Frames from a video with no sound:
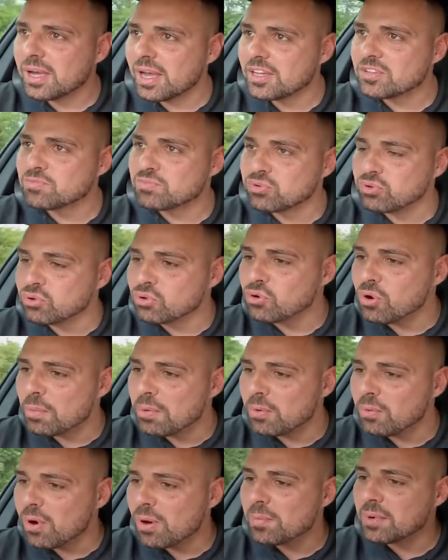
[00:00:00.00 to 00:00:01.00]
It's
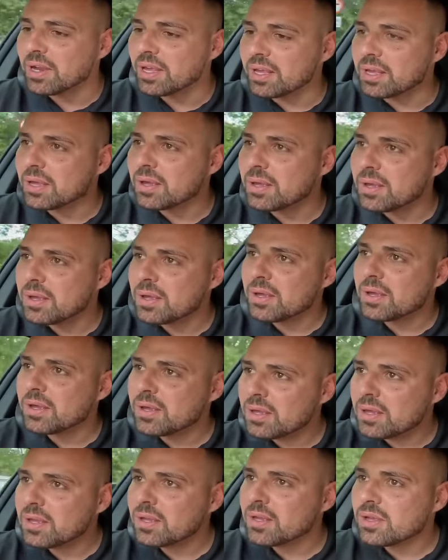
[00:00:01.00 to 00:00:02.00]
probably.
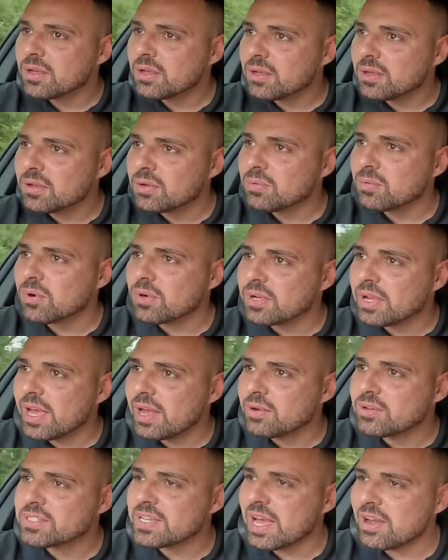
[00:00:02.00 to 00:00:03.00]
What the
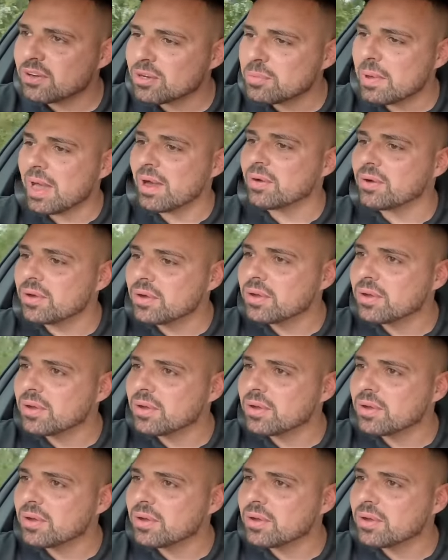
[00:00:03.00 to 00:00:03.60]
hell is that all about?